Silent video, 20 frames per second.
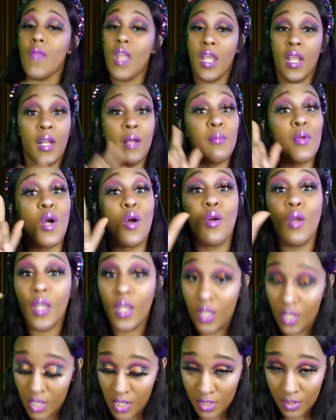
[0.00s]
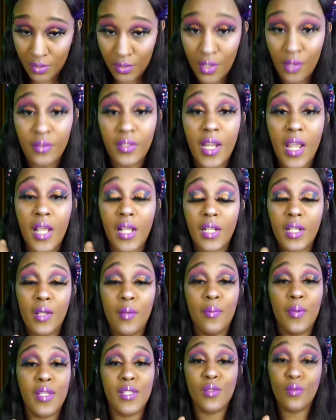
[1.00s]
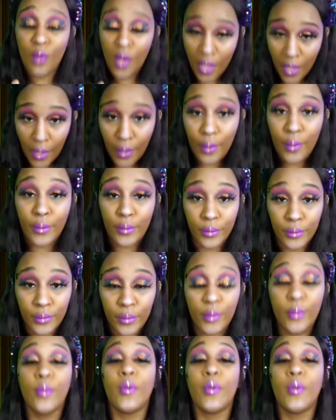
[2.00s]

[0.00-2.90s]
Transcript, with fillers: And I'm going to insert that clip as well